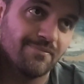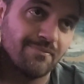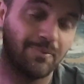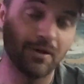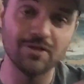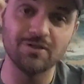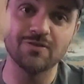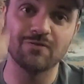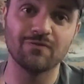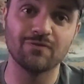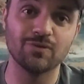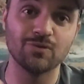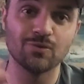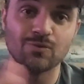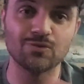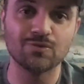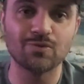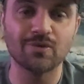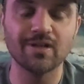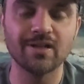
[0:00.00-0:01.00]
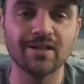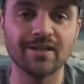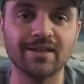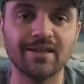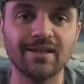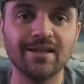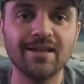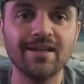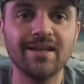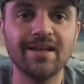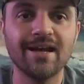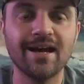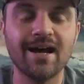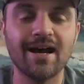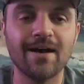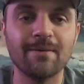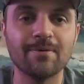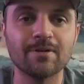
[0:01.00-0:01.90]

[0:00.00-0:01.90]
bunch of tools, really. Uh,